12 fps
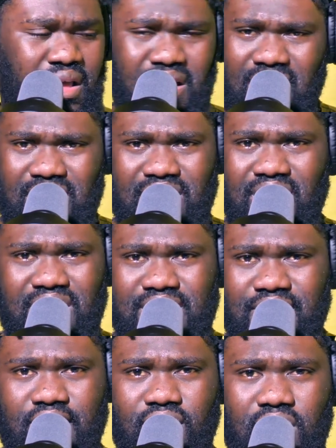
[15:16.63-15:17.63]
I think
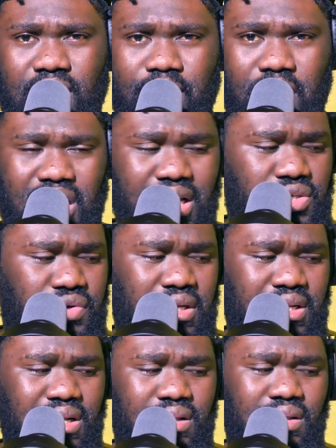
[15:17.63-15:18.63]
it's even got a bigger
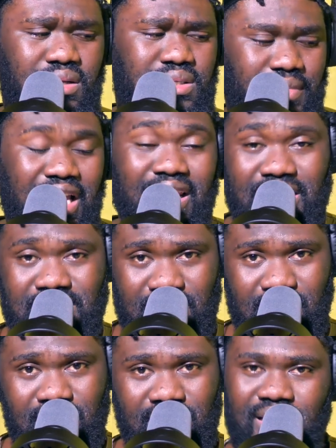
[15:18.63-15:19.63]
screen than this. It is
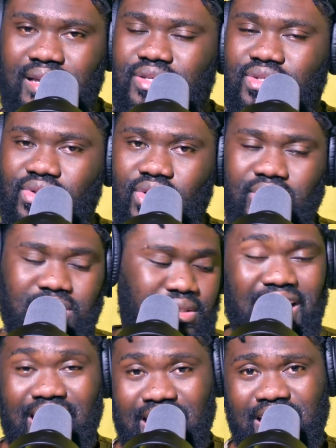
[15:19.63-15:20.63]
there. It's not
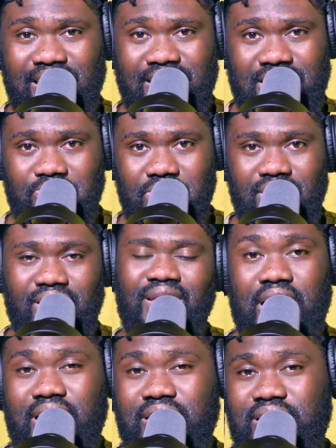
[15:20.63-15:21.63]
a color display.
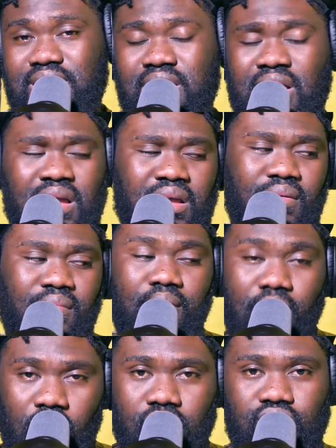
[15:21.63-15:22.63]
There's
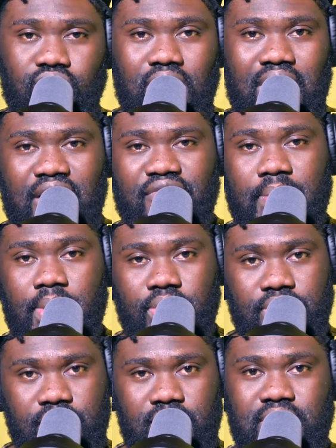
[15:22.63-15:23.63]
more to love
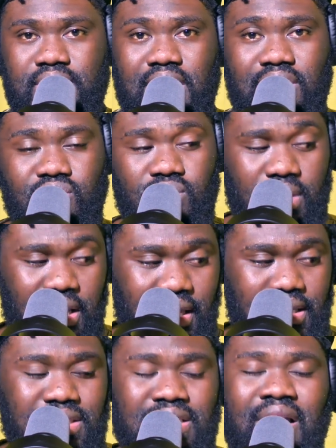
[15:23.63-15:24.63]
about this than to
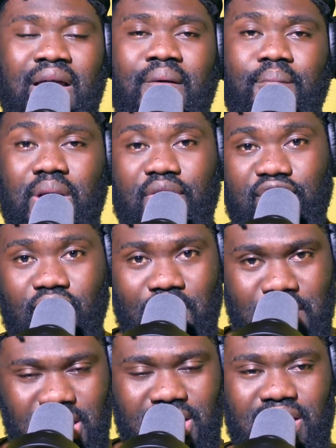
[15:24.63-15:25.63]
hate. But for
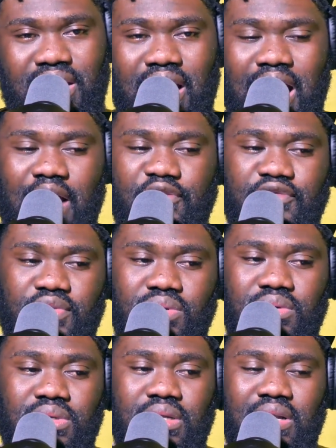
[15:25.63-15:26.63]
me, I
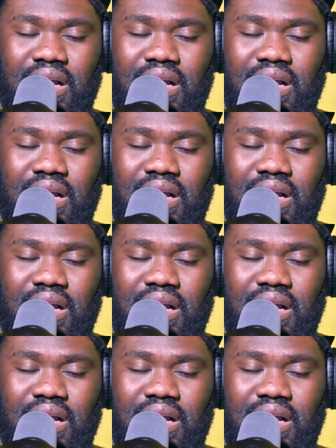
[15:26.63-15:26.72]
feel